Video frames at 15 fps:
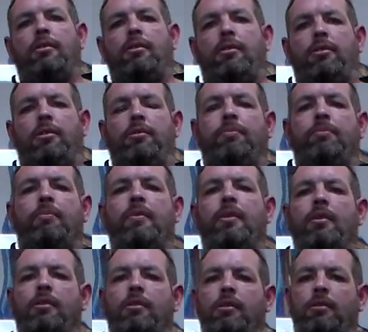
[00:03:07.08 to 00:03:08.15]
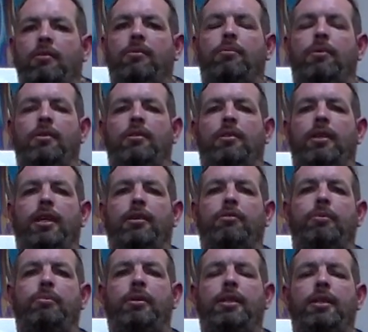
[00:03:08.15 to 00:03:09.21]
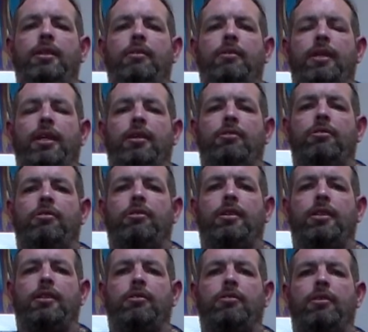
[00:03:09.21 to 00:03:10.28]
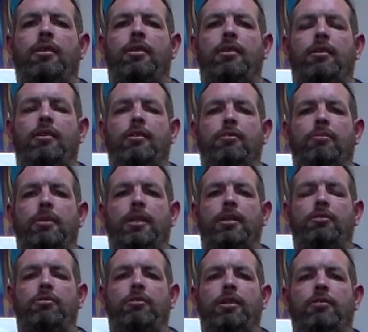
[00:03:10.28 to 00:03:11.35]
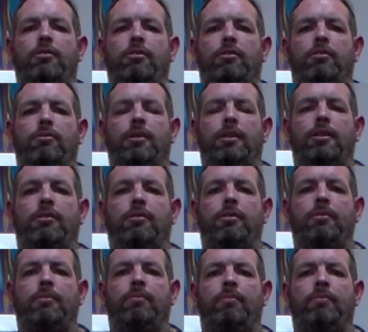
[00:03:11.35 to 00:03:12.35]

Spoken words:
Good. We can then repeat the exercise as many stretches as we need to.